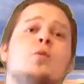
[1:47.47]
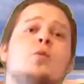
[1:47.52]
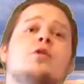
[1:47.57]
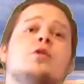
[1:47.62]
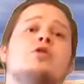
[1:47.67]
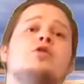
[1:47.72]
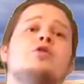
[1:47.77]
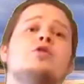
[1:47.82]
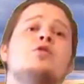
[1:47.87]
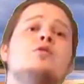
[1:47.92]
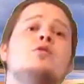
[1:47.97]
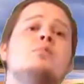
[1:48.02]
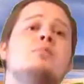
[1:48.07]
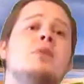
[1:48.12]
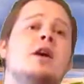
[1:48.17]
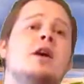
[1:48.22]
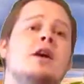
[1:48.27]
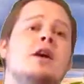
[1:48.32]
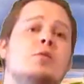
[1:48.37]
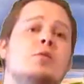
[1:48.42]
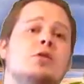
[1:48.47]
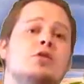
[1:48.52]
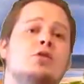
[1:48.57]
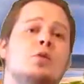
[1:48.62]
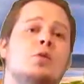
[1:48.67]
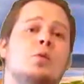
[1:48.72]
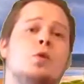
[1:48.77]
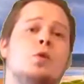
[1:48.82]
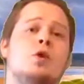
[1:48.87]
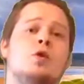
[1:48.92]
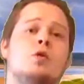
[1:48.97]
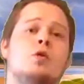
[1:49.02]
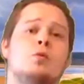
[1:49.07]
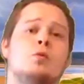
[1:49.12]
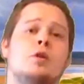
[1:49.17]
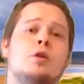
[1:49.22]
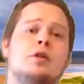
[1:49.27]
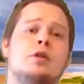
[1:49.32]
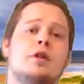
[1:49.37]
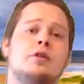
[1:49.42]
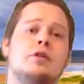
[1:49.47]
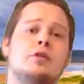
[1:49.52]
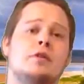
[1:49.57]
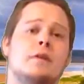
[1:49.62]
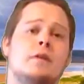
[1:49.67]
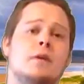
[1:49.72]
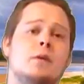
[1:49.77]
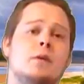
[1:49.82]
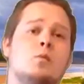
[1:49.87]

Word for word: where two men went to war with one another,